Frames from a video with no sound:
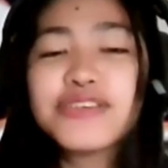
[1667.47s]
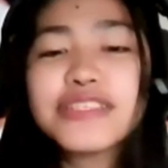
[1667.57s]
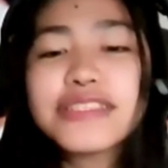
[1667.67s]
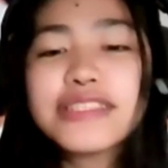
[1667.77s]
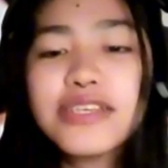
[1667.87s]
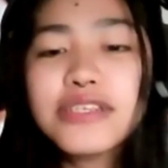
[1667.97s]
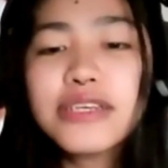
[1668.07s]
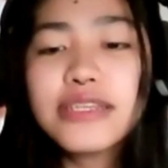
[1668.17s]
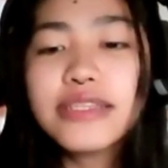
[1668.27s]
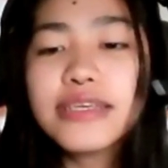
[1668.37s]
So is
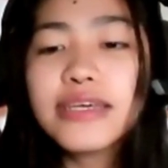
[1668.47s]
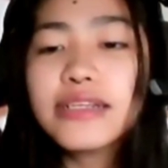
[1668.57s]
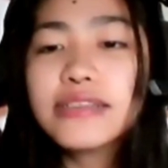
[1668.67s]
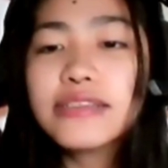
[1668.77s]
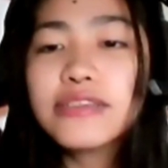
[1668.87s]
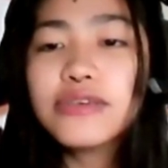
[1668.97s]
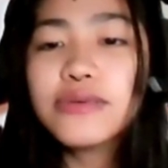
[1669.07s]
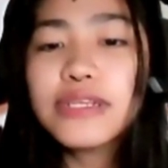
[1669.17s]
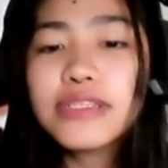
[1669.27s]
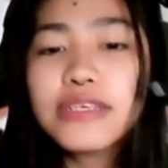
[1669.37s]
there anything else do you
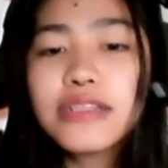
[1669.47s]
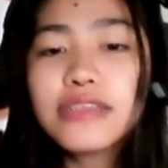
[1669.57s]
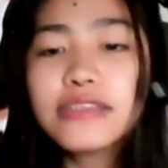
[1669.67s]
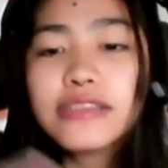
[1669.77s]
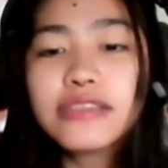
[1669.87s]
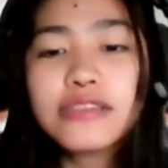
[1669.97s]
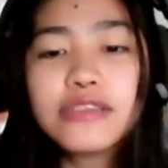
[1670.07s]
want to tell us?